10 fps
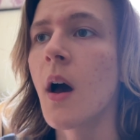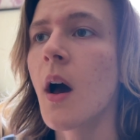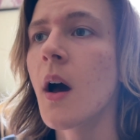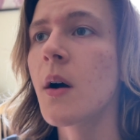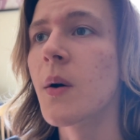
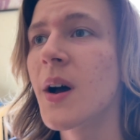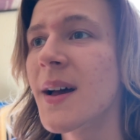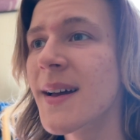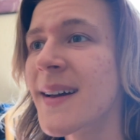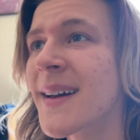Oh,
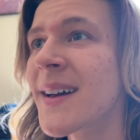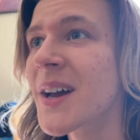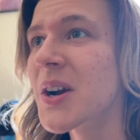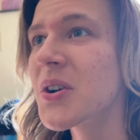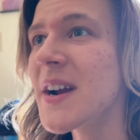
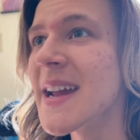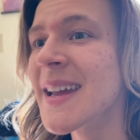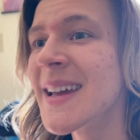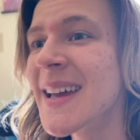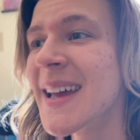great.
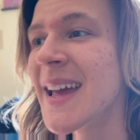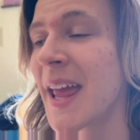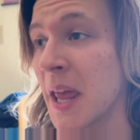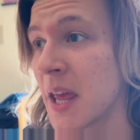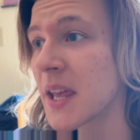
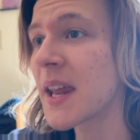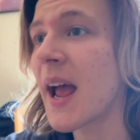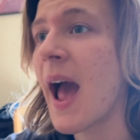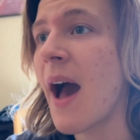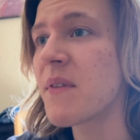Can I
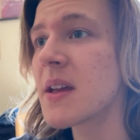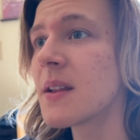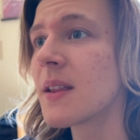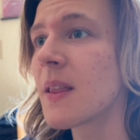have it?